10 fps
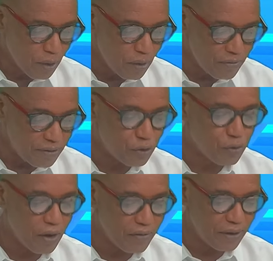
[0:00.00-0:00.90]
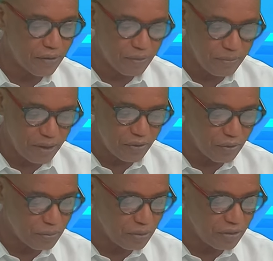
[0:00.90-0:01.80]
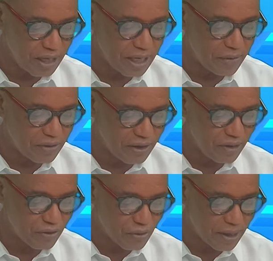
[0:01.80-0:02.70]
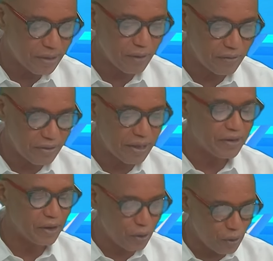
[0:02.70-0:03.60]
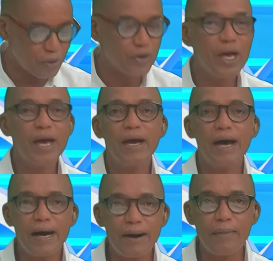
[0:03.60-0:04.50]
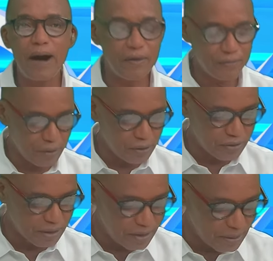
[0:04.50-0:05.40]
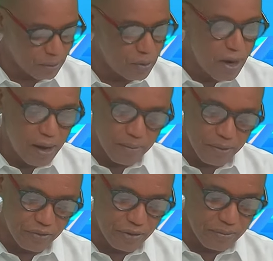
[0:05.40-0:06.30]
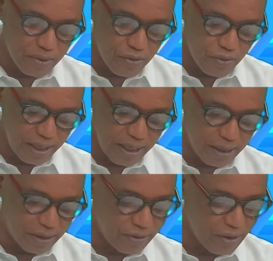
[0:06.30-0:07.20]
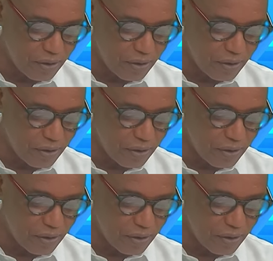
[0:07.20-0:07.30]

over 1,200 metres. Muzi Yeni retains right after that. A good uh, Highveld uh, debut. Mr. Marie, 10